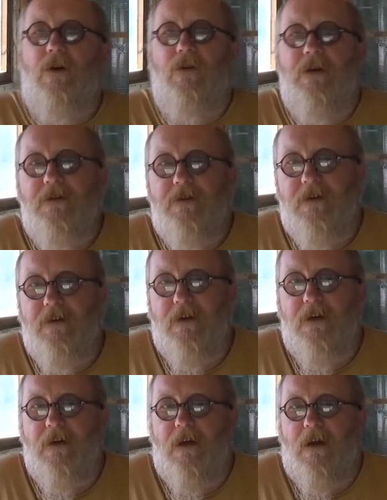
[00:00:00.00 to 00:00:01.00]
Orange.
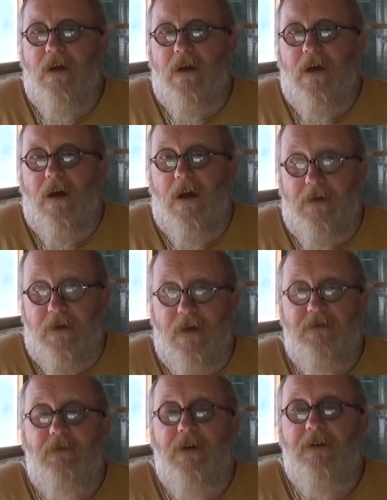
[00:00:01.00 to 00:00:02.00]
I think
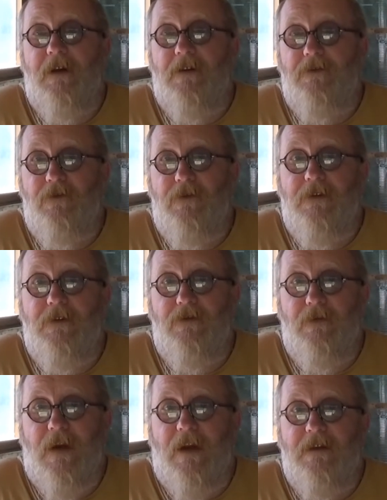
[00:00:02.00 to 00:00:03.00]
that's one of Doug's choices as
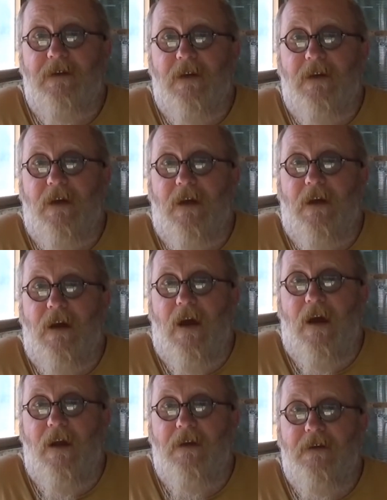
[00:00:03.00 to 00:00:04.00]
well, actually,
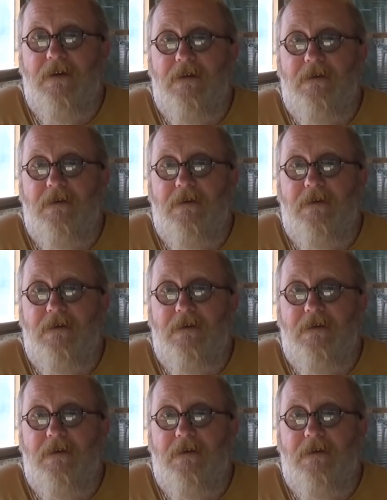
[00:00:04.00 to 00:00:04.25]
and